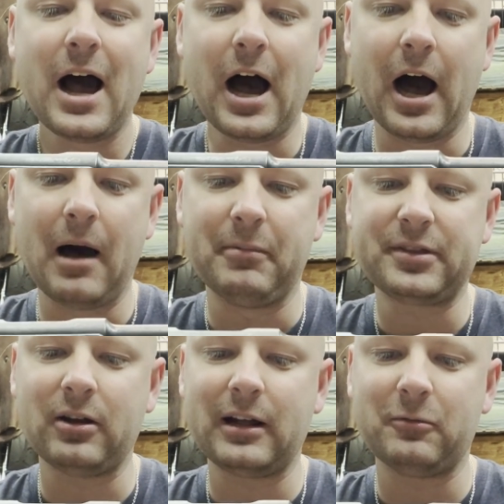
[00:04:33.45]
But
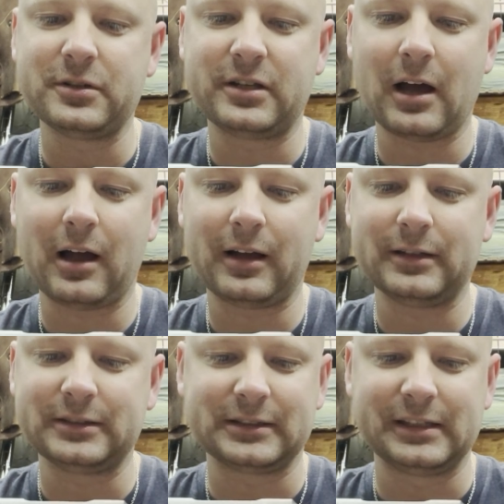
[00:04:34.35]
thought I would
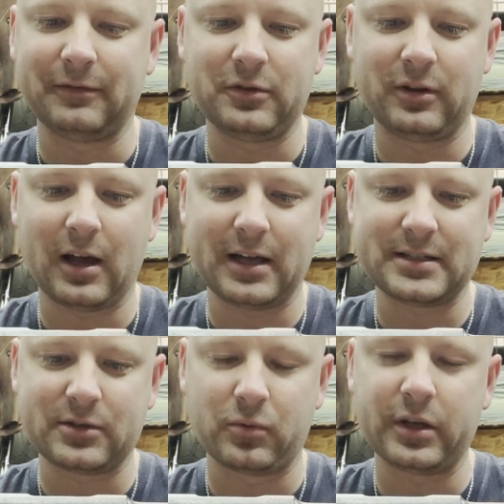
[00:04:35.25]
just give you guys
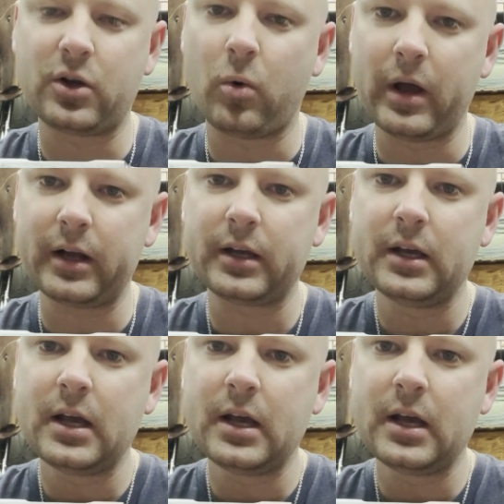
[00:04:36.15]
this really quick.